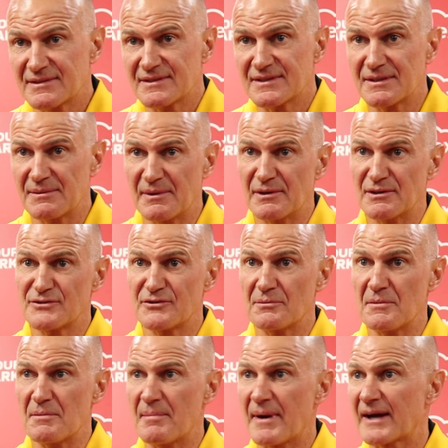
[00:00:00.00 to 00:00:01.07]
some errors
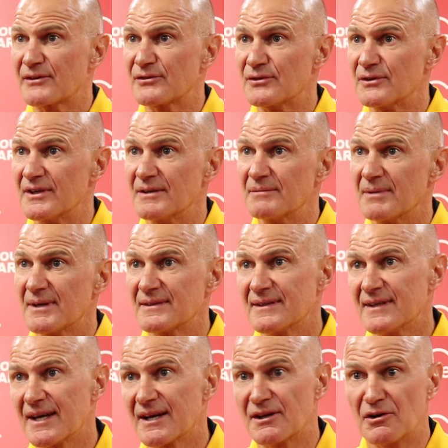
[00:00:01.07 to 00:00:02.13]
from the back three, but
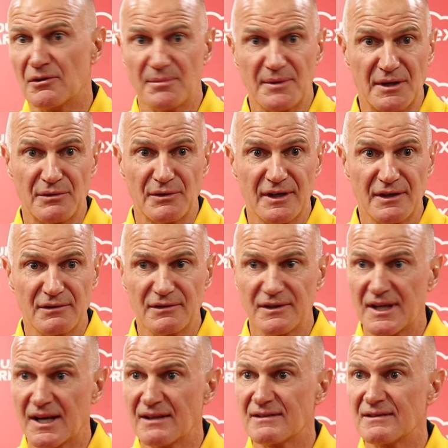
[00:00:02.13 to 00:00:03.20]
how can I be critical?
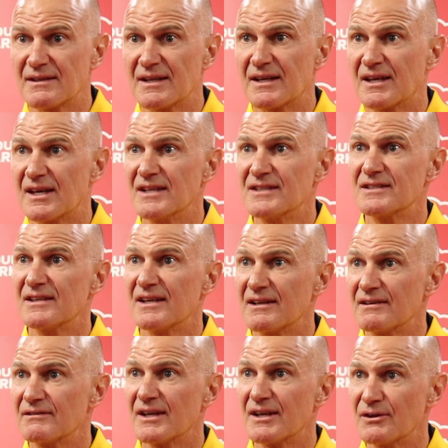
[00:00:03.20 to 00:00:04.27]
You know, they're kids
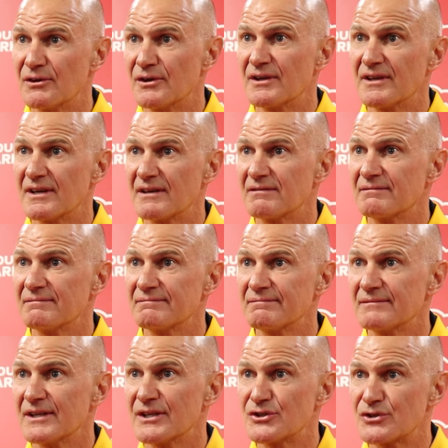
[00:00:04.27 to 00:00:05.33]
and they're learning
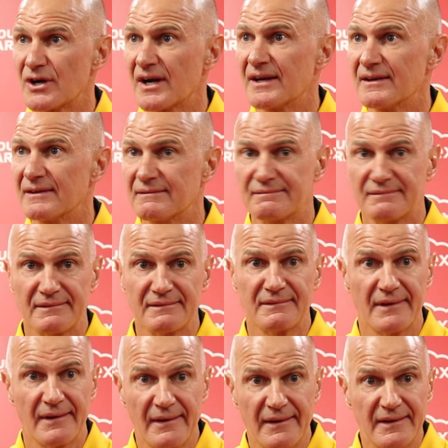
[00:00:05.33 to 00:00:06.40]
their trade, and
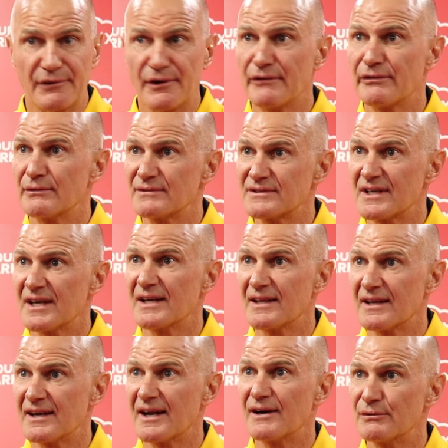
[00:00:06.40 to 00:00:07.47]
their effort was there and
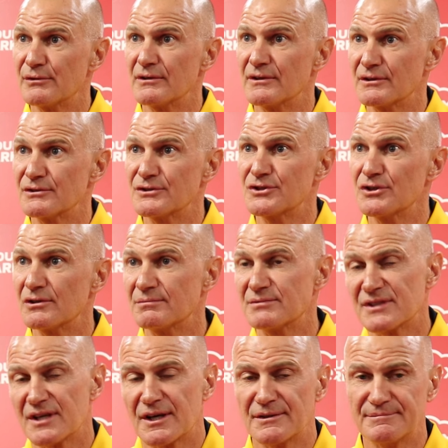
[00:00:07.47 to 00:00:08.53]
they've done a really good job.
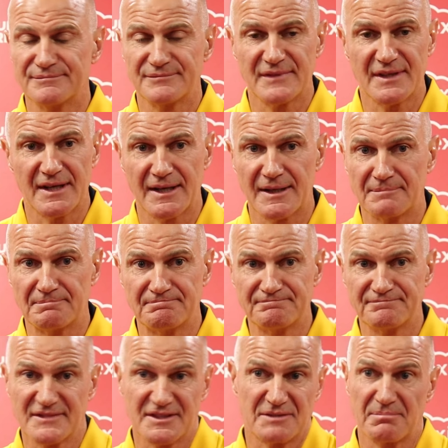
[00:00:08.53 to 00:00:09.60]
So
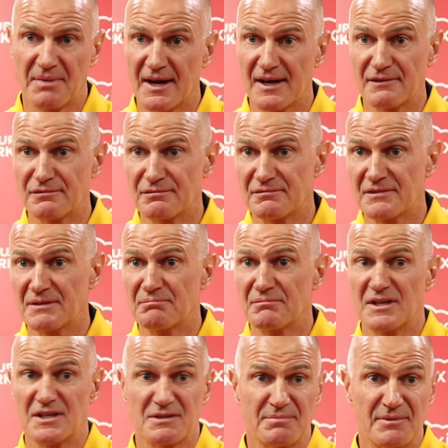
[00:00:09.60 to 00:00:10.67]
that's part of
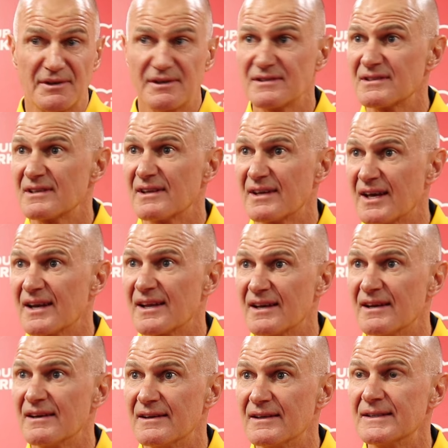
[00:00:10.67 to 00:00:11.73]
the experience that they're going to
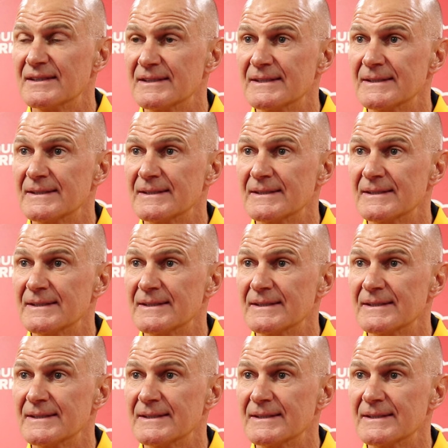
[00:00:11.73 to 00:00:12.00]
get in it.